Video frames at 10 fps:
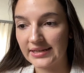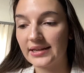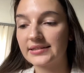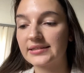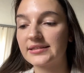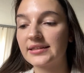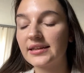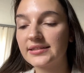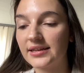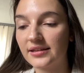And the
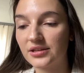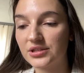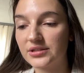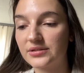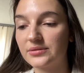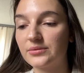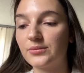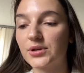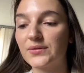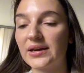next energies,
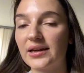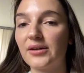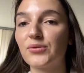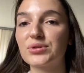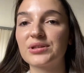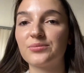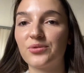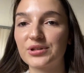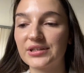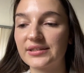what we have also
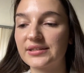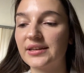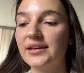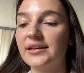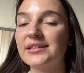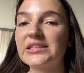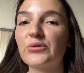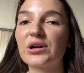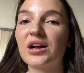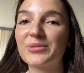important, it's our
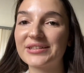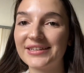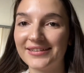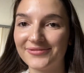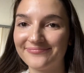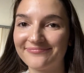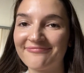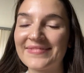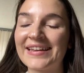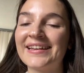karmic tail.
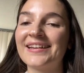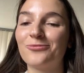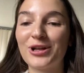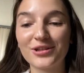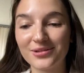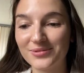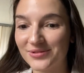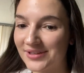Welcome to the